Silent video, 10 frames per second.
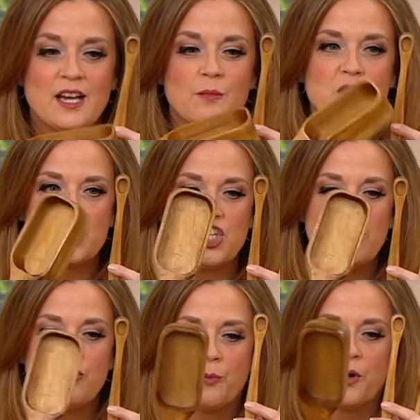But she
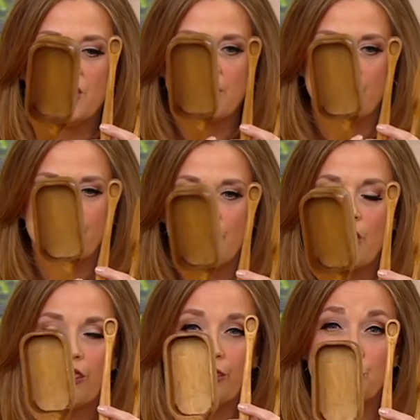has brought us
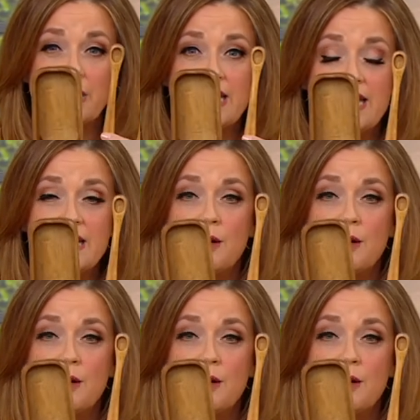three